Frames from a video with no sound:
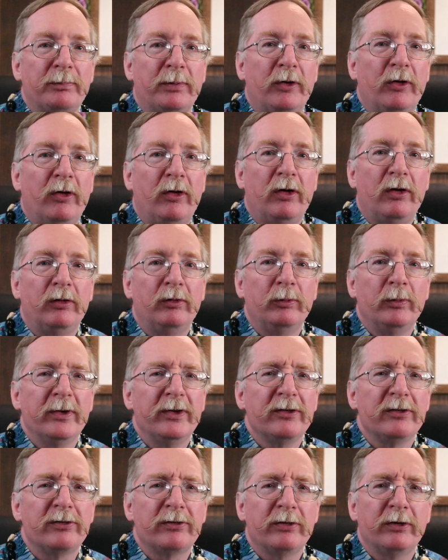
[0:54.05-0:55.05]
Paul with
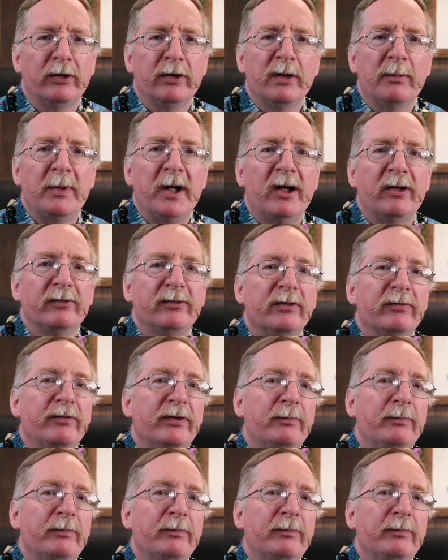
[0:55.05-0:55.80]
a certain amount of